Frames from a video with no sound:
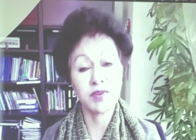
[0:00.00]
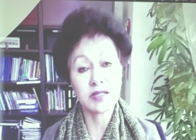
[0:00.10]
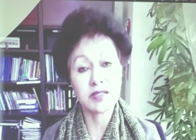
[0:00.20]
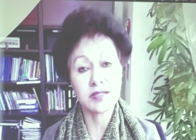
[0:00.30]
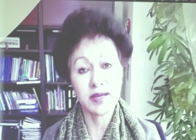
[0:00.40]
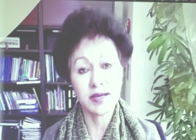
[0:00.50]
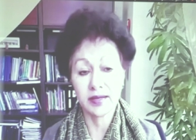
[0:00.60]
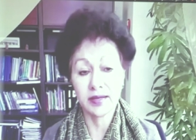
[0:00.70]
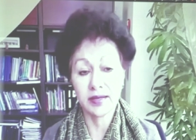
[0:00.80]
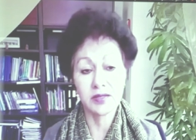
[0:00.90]
devices
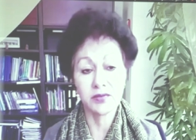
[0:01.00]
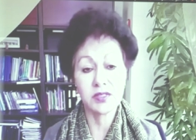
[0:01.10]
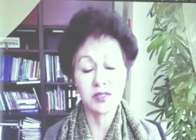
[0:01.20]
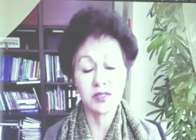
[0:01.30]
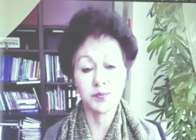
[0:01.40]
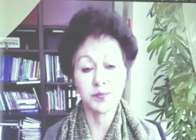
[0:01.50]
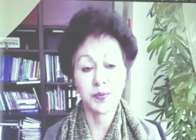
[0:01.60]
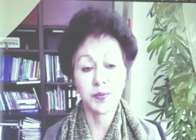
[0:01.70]
and connectivity.